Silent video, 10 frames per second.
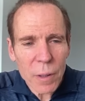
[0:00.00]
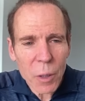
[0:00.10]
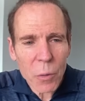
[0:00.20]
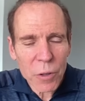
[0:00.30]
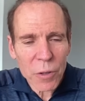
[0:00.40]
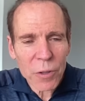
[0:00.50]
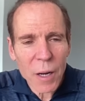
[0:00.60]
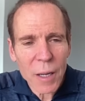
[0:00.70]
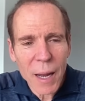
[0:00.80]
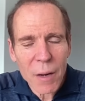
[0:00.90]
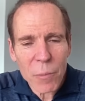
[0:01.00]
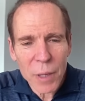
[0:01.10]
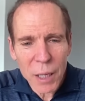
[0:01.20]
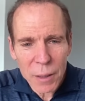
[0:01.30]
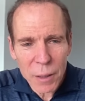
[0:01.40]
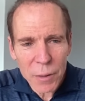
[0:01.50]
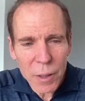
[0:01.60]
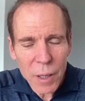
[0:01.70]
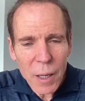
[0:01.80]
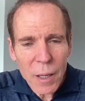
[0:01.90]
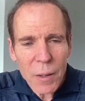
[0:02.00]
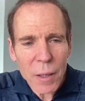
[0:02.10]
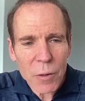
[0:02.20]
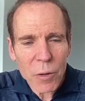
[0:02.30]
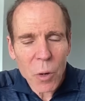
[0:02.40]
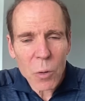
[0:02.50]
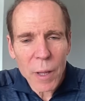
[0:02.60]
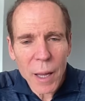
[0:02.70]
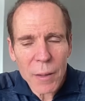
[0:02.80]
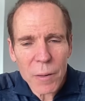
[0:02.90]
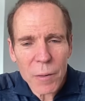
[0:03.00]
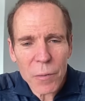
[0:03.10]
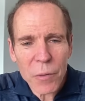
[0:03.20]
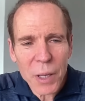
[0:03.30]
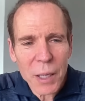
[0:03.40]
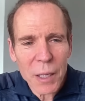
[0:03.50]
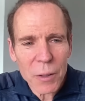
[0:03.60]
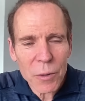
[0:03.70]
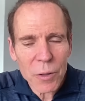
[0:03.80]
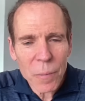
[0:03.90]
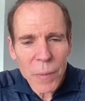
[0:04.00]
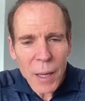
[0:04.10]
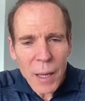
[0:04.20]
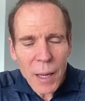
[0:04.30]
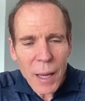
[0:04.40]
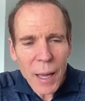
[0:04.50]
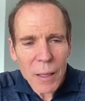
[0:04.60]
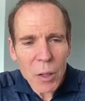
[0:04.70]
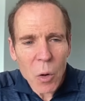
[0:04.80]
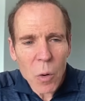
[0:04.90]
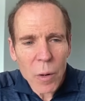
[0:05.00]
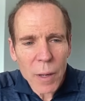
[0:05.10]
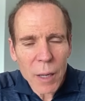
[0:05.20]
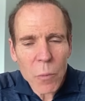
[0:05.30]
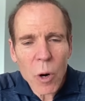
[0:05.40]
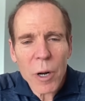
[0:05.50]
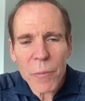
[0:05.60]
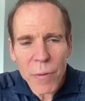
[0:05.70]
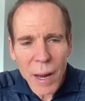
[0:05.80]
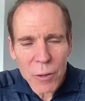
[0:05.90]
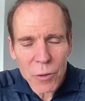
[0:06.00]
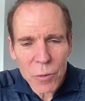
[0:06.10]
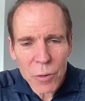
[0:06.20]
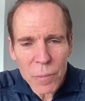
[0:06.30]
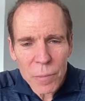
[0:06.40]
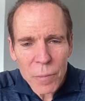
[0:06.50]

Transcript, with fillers: there was a study out of England that showed that vegans had lower had more hip fractures